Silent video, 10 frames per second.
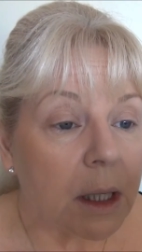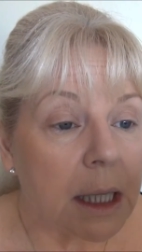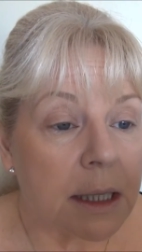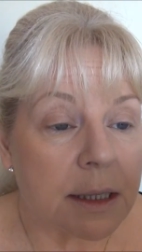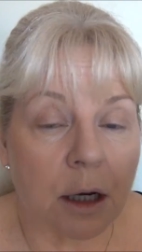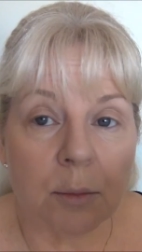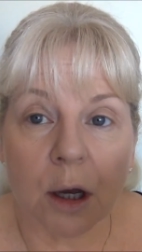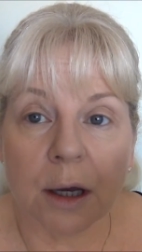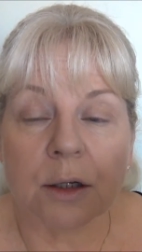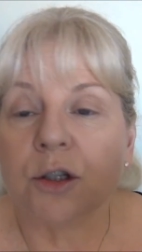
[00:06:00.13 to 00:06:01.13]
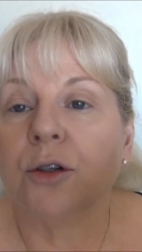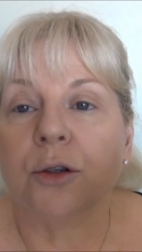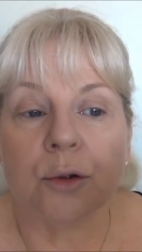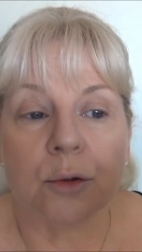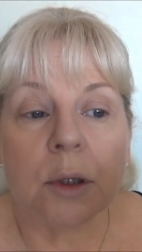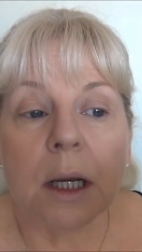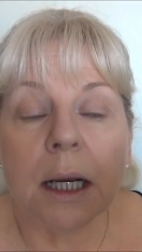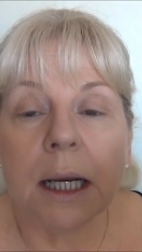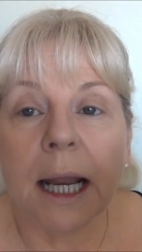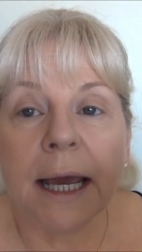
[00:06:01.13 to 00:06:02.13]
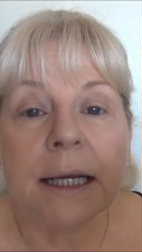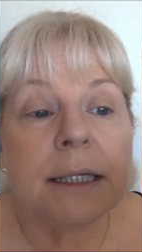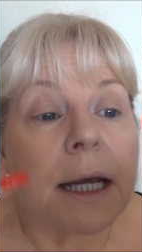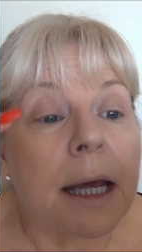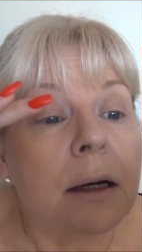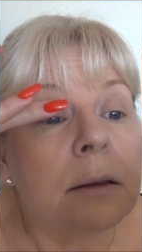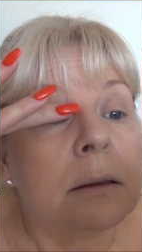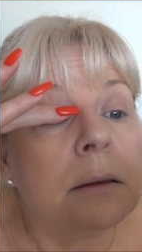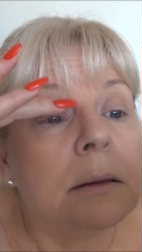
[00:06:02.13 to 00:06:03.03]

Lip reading: is I'm going to lay down